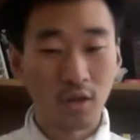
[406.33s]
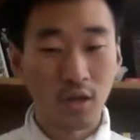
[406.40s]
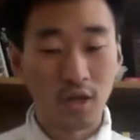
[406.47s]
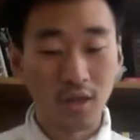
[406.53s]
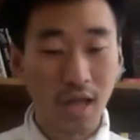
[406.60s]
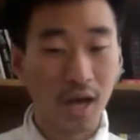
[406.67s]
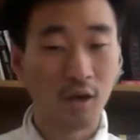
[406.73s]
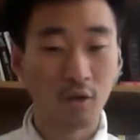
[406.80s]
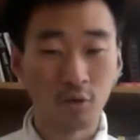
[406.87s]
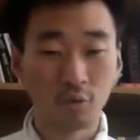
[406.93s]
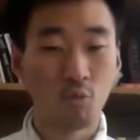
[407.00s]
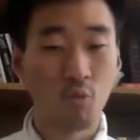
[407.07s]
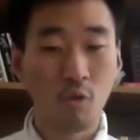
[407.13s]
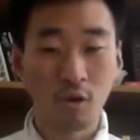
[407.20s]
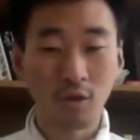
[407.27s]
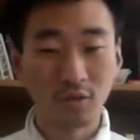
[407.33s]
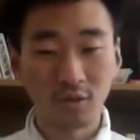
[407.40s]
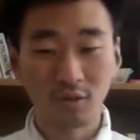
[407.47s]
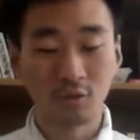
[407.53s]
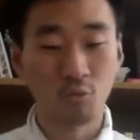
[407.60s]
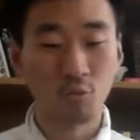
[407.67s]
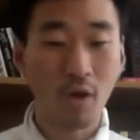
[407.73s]
allowed
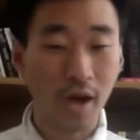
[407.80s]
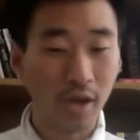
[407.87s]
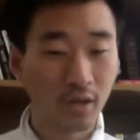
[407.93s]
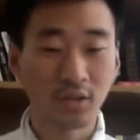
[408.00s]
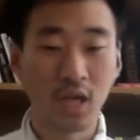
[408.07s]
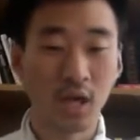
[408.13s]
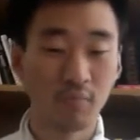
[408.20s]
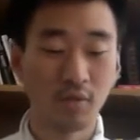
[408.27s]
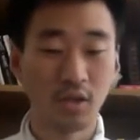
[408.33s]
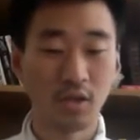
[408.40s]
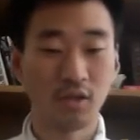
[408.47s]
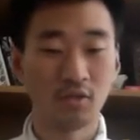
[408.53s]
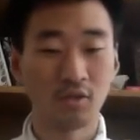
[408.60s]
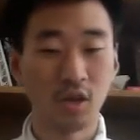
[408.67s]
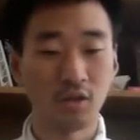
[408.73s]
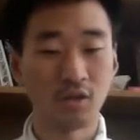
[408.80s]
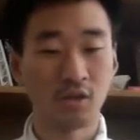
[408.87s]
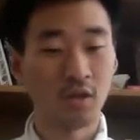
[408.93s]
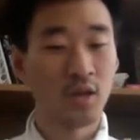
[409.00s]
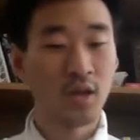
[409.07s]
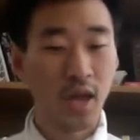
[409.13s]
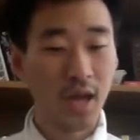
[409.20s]
warrantless wiretapping and such.
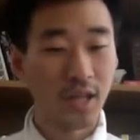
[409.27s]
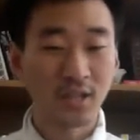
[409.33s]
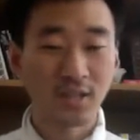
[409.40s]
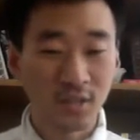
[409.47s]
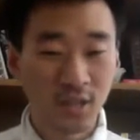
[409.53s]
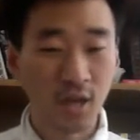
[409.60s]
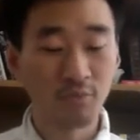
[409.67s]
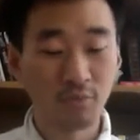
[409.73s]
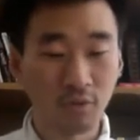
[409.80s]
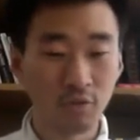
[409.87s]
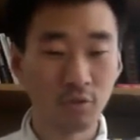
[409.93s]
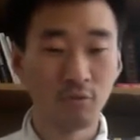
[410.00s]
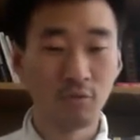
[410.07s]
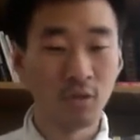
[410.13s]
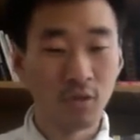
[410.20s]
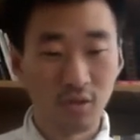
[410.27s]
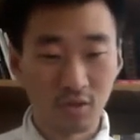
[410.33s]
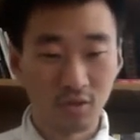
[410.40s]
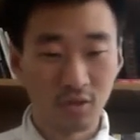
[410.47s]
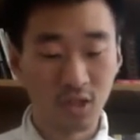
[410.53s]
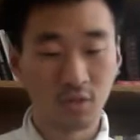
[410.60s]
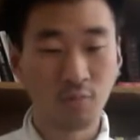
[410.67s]
And it's come to
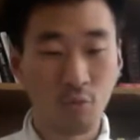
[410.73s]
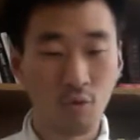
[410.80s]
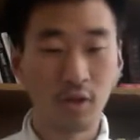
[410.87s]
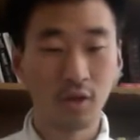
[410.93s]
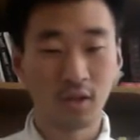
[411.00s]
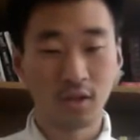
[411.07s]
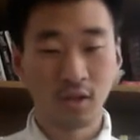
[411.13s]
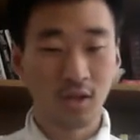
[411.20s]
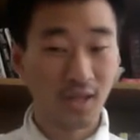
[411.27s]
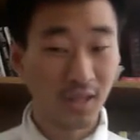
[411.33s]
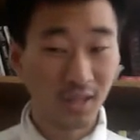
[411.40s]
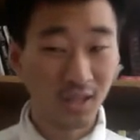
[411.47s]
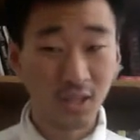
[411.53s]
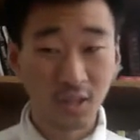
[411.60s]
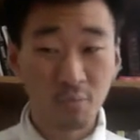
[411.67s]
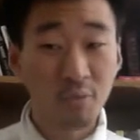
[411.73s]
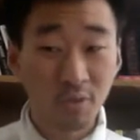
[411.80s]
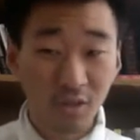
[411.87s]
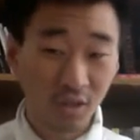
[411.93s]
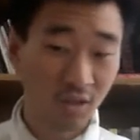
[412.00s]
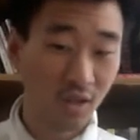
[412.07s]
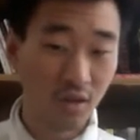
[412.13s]
this point. And I think it's
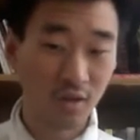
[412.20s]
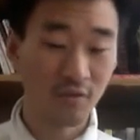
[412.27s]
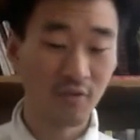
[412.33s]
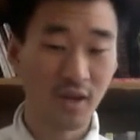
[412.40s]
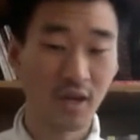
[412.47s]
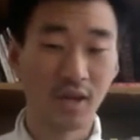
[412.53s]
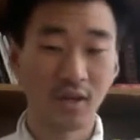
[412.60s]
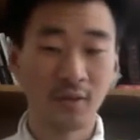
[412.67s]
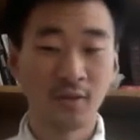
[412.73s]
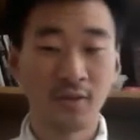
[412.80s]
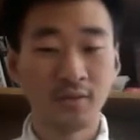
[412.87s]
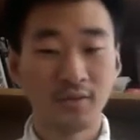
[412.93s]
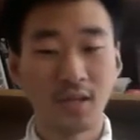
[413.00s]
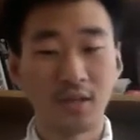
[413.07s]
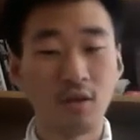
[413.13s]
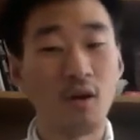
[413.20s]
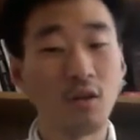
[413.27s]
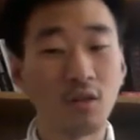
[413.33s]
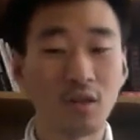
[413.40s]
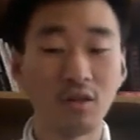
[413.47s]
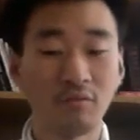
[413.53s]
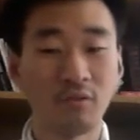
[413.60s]
pretty terrifying that
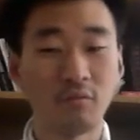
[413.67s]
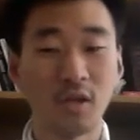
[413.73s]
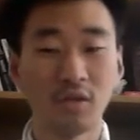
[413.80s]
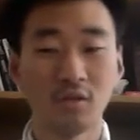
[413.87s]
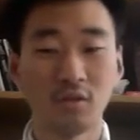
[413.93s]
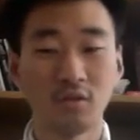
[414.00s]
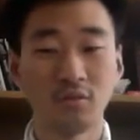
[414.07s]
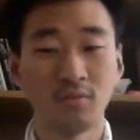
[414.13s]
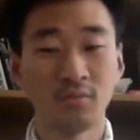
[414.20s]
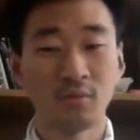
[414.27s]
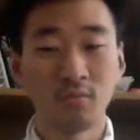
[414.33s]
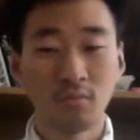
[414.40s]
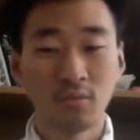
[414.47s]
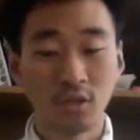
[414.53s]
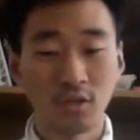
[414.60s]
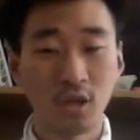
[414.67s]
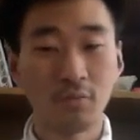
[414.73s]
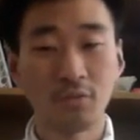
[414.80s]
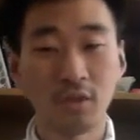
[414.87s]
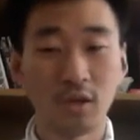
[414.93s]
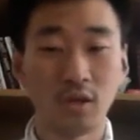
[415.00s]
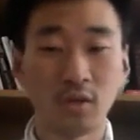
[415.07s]
all our information is
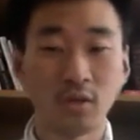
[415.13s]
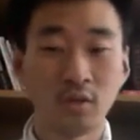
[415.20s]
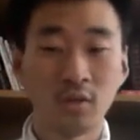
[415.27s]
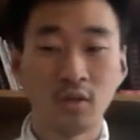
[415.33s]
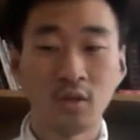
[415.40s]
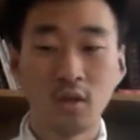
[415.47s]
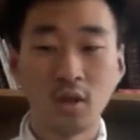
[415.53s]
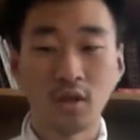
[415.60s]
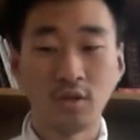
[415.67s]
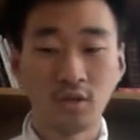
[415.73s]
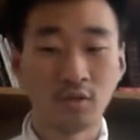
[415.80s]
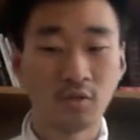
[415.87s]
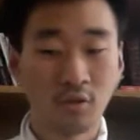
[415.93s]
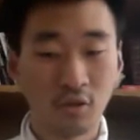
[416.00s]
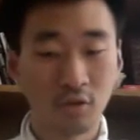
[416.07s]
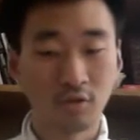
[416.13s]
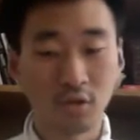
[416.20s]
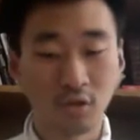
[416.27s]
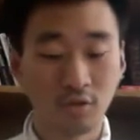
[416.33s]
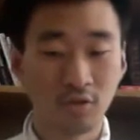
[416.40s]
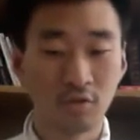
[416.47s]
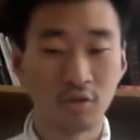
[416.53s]
up there. Uh, this current
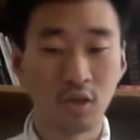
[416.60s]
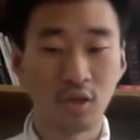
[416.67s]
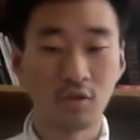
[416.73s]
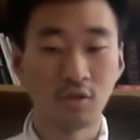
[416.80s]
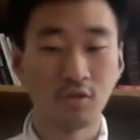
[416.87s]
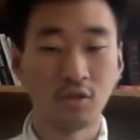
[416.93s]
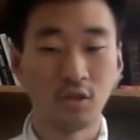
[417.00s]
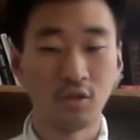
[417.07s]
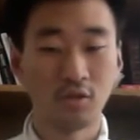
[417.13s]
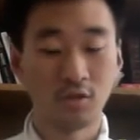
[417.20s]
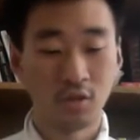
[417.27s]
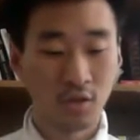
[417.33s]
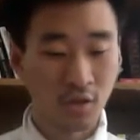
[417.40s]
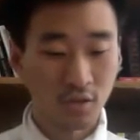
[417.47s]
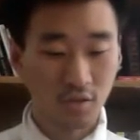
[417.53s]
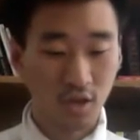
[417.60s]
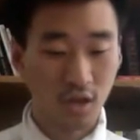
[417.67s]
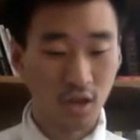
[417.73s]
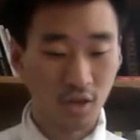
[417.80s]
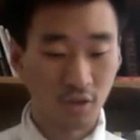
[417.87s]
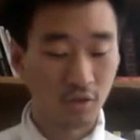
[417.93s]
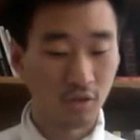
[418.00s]
legislation is
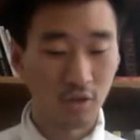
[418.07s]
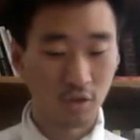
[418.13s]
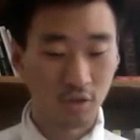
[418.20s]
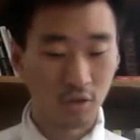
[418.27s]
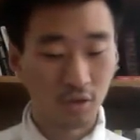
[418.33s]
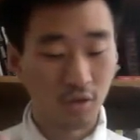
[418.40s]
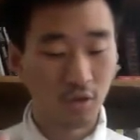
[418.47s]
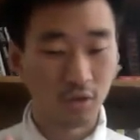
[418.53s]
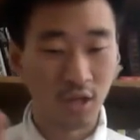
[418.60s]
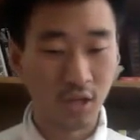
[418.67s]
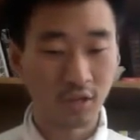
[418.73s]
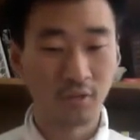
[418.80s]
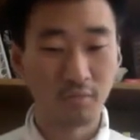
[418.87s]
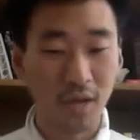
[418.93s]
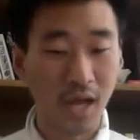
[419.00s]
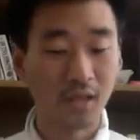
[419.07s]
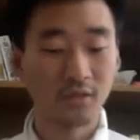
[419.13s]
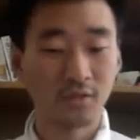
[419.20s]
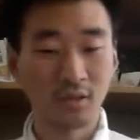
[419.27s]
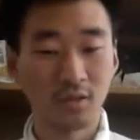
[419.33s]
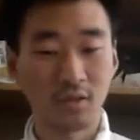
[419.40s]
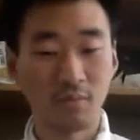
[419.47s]
saying you know there there are checks and
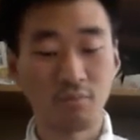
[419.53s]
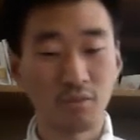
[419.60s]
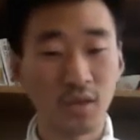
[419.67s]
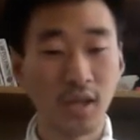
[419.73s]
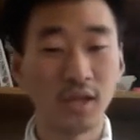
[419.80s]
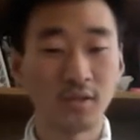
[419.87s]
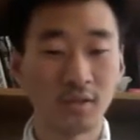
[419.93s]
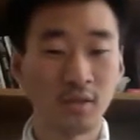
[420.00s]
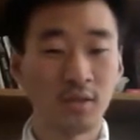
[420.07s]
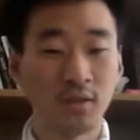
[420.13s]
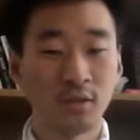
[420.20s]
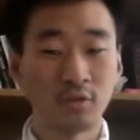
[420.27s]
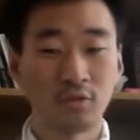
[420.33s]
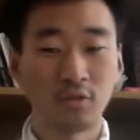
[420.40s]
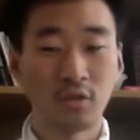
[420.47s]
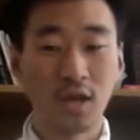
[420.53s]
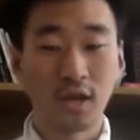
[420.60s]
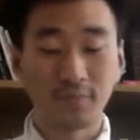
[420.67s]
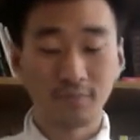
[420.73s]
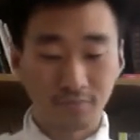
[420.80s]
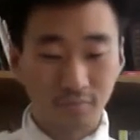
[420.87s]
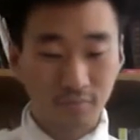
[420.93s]
balances in place so
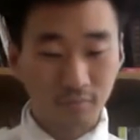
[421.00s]
that